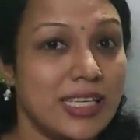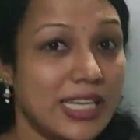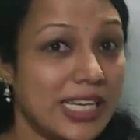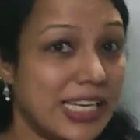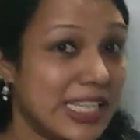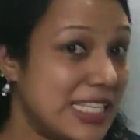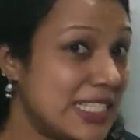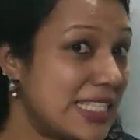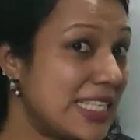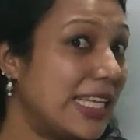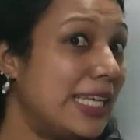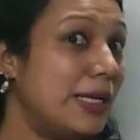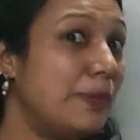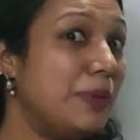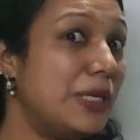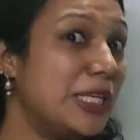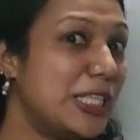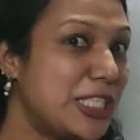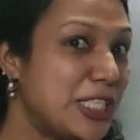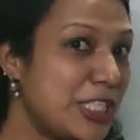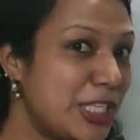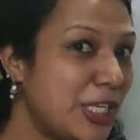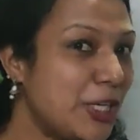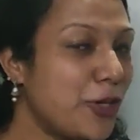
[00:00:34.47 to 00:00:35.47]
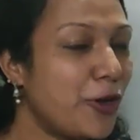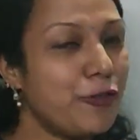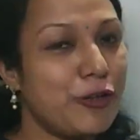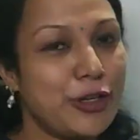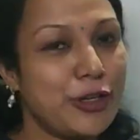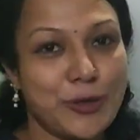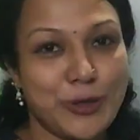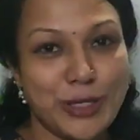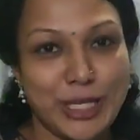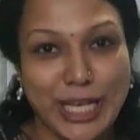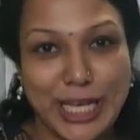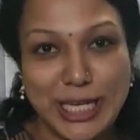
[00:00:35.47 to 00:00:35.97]
It is the ability of an
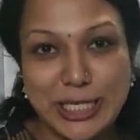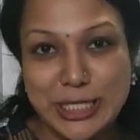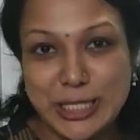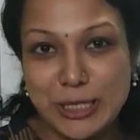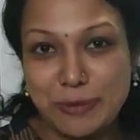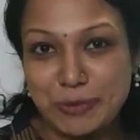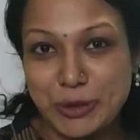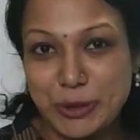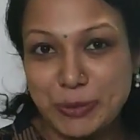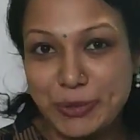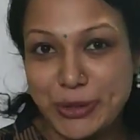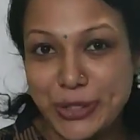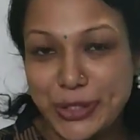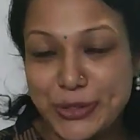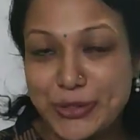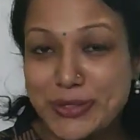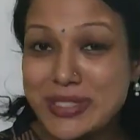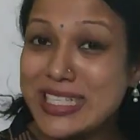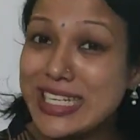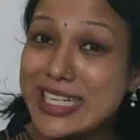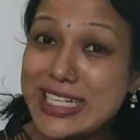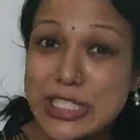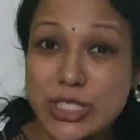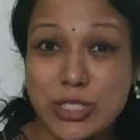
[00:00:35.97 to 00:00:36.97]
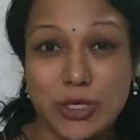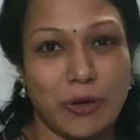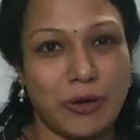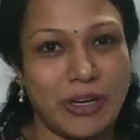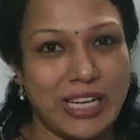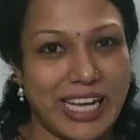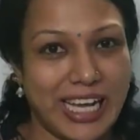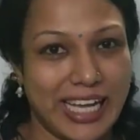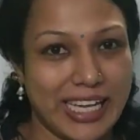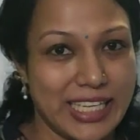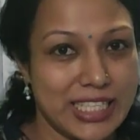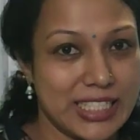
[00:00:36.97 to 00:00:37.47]
organism to produce its own
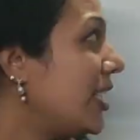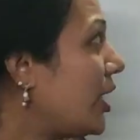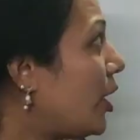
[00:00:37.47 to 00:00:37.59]
kind.